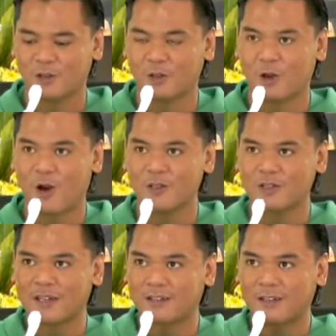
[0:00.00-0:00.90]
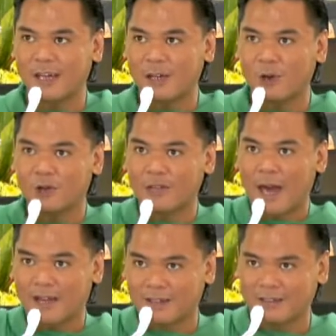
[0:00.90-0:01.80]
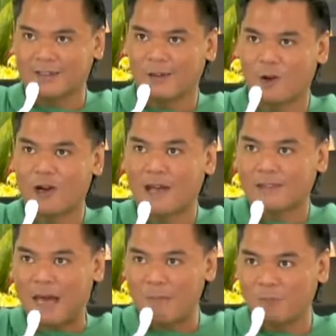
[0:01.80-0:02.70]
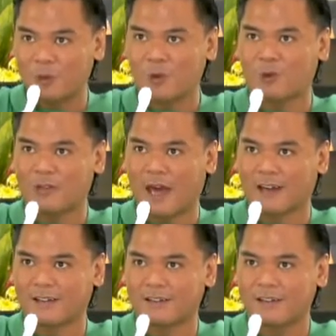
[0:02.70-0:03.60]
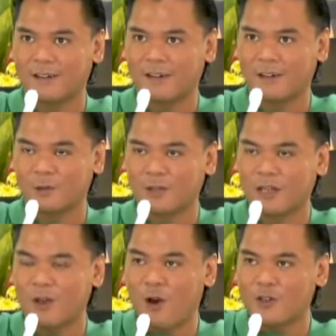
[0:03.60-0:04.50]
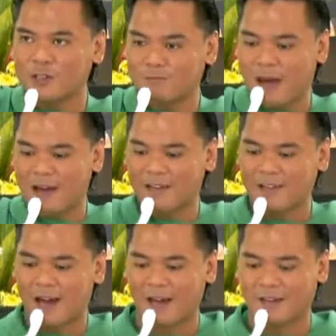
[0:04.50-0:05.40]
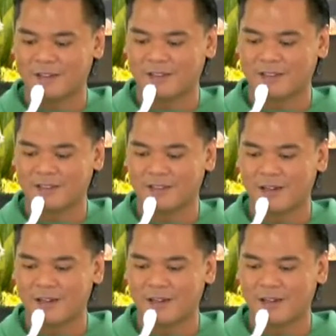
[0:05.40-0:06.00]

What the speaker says: to constantly connect or attempt to connect to the lost paradise,